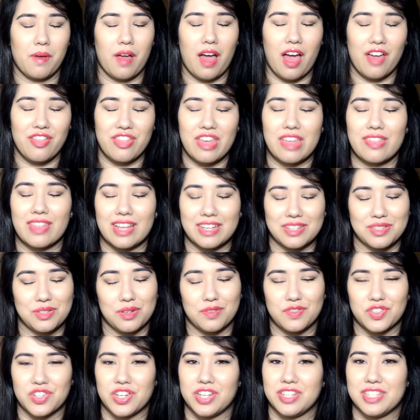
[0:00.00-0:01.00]
I think that sort
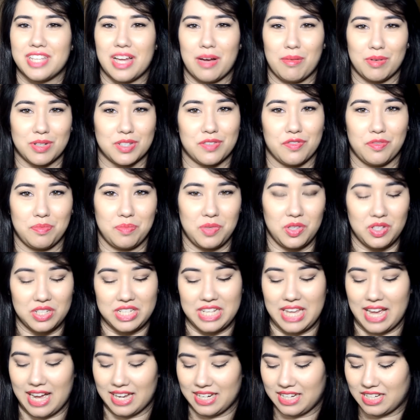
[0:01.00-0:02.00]
of shows how much of a
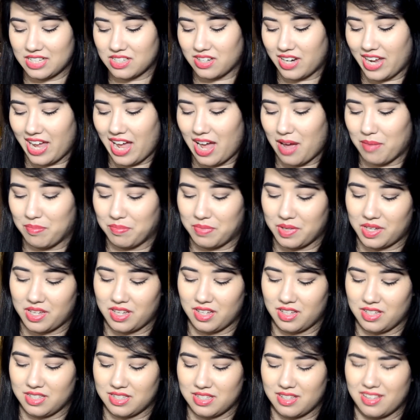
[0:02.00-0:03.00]
beauty addict I am,
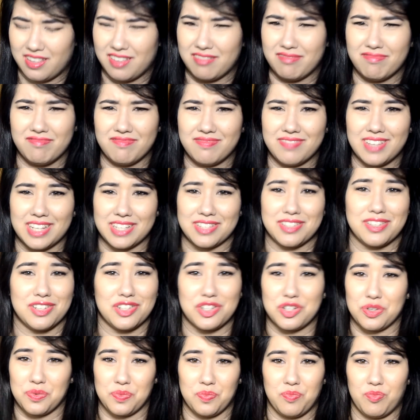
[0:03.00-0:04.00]
because that's
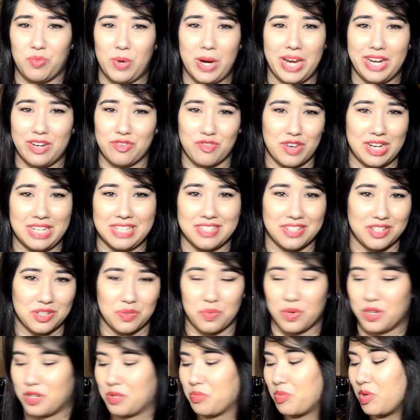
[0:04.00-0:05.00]
such a weird reason to
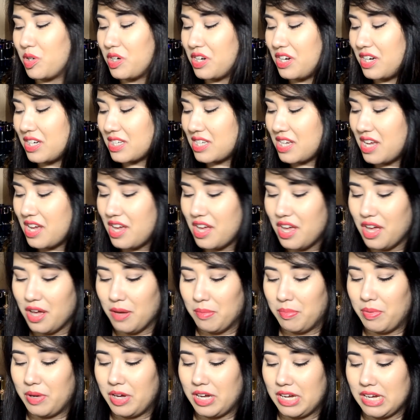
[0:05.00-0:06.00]
want a product.
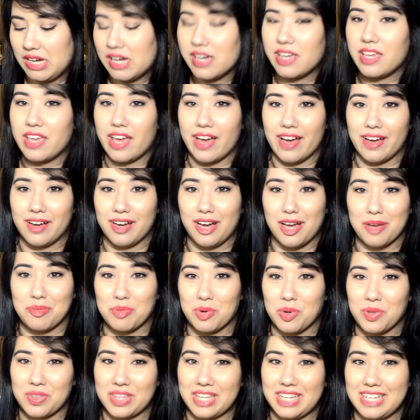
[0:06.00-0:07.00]
But yeah, I
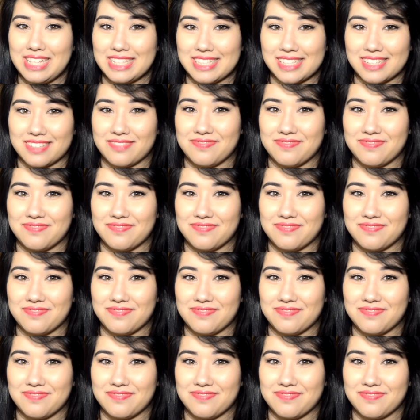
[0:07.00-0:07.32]
bought these.